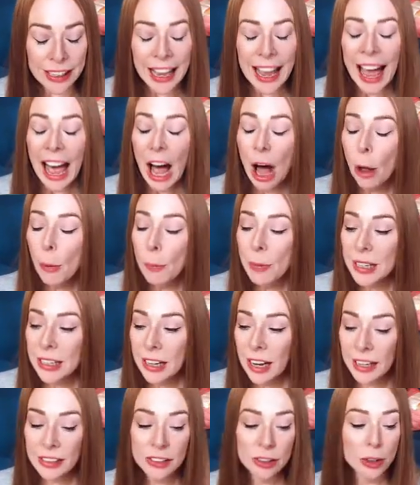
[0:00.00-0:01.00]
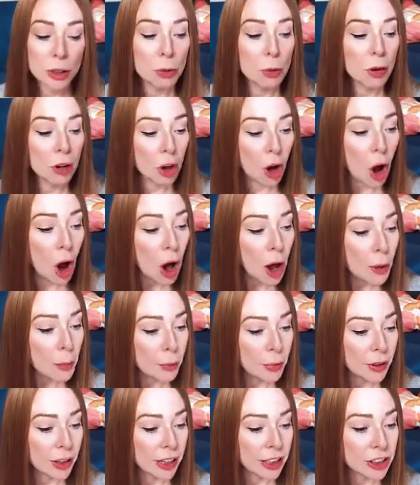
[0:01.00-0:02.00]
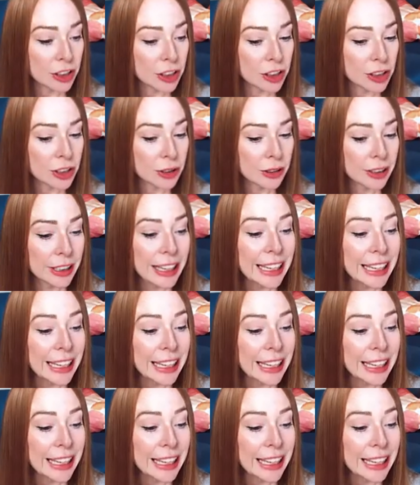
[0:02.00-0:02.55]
helping us to accomplish